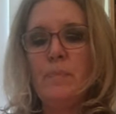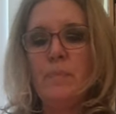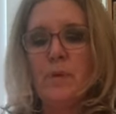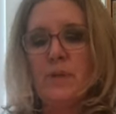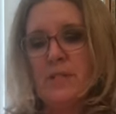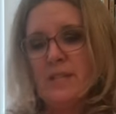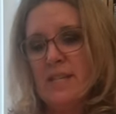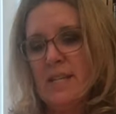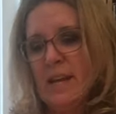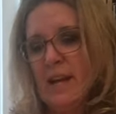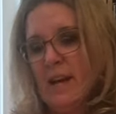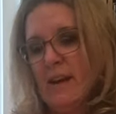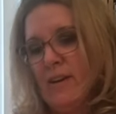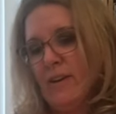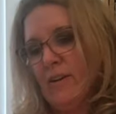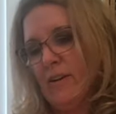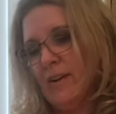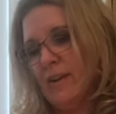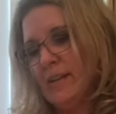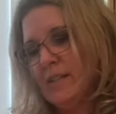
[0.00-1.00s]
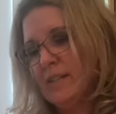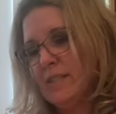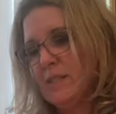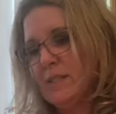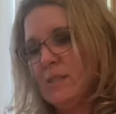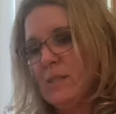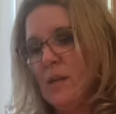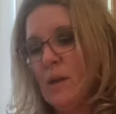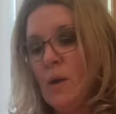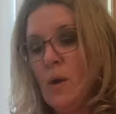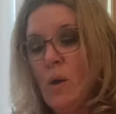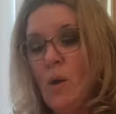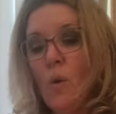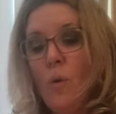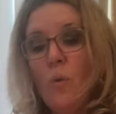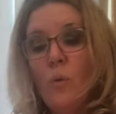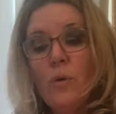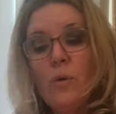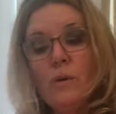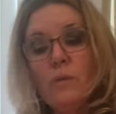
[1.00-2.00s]
Eurypterids
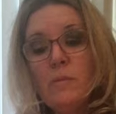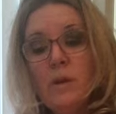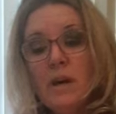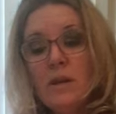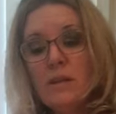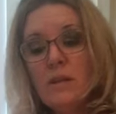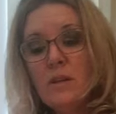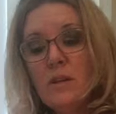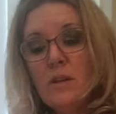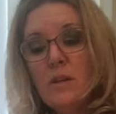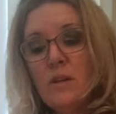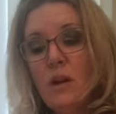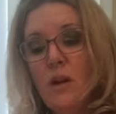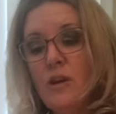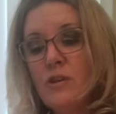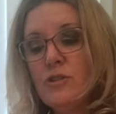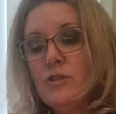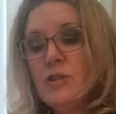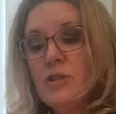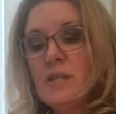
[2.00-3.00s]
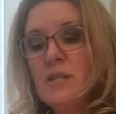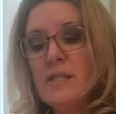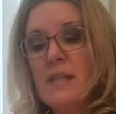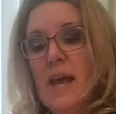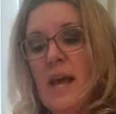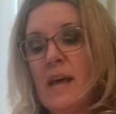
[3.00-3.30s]
were among the largest